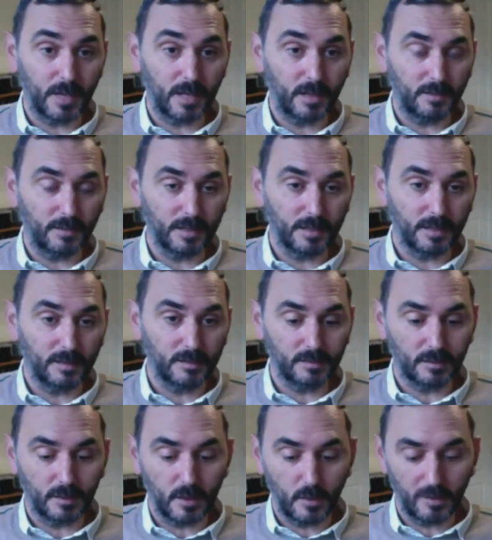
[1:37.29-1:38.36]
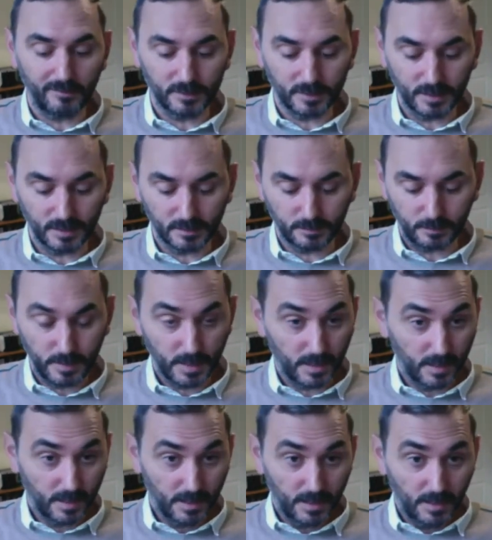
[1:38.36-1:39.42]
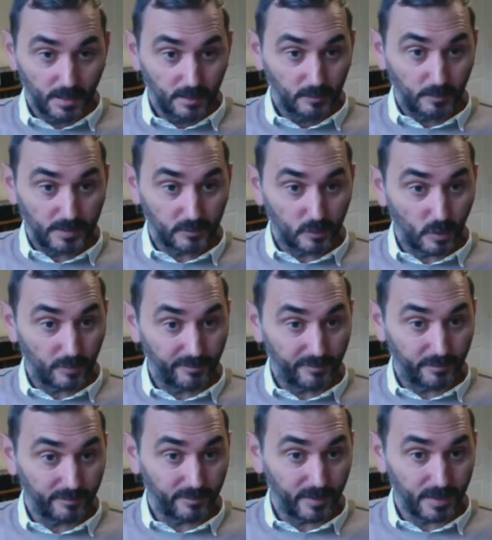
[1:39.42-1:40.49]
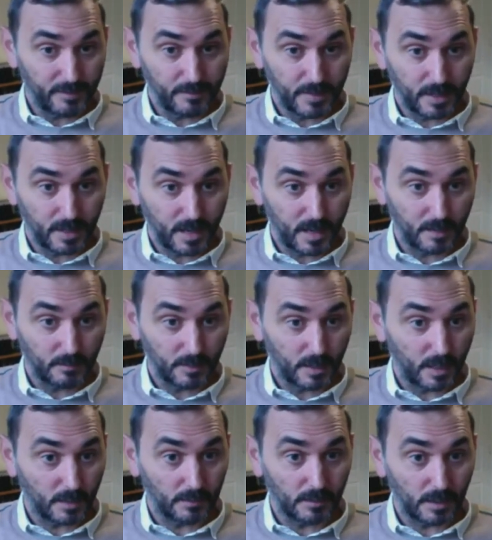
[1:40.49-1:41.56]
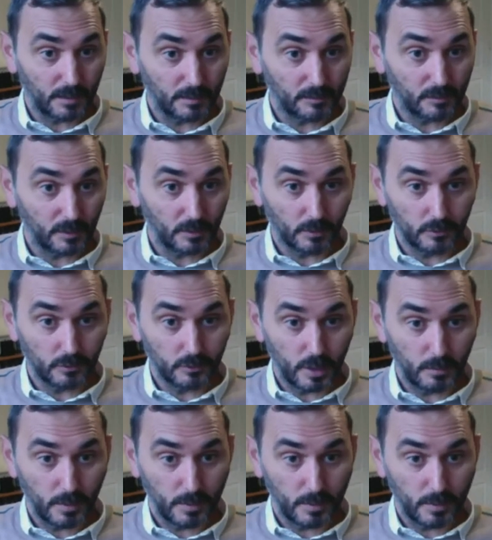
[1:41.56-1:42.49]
I think he's, you know, obviously it's been tough for him, and he's done a good job.